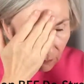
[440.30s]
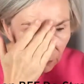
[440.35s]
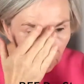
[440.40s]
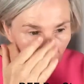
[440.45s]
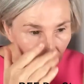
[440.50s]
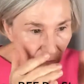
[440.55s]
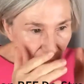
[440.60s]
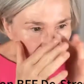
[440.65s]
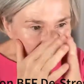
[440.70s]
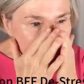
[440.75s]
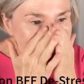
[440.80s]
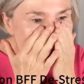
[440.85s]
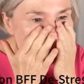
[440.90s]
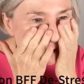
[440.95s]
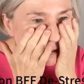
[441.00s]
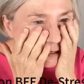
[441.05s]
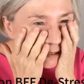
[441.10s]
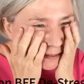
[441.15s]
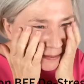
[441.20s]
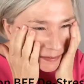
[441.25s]
All it
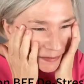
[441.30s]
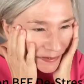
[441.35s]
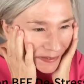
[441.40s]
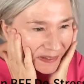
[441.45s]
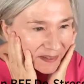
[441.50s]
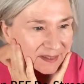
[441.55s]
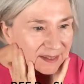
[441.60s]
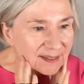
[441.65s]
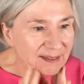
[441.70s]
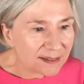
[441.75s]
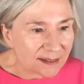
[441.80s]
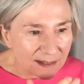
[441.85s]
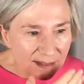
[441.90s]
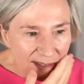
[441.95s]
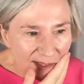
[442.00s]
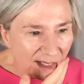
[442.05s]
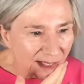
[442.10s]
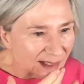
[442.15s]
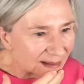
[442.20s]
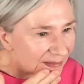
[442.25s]
does is
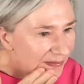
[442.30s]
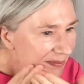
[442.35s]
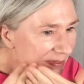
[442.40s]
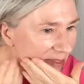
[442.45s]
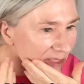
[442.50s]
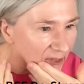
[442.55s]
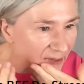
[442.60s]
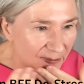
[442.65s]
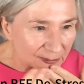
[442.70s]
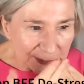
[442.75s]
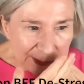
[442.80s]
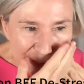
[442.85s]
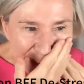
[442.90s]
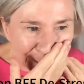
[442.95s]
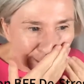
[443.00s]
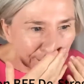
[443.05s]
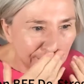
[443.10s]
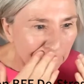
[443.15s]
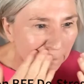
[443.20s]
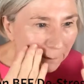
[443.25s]
even out
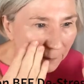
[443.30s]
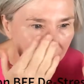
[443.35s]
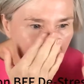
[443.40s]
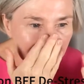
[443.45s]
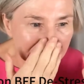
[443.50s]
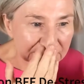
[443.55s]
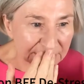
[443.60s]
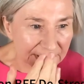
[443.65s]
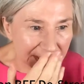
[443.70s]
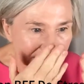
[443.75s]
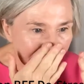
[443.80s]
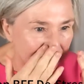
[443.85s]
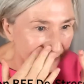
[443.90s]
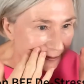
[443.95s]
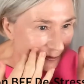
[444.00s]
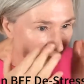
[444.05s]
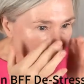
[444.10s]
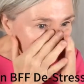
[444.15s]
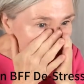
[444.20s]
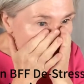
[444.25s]
your skin
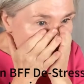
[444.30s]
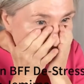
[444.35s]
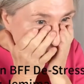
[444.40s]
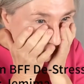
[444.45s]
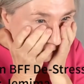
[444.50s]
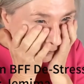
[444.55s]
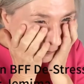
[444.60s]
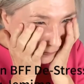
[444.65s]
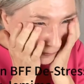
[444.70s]
tone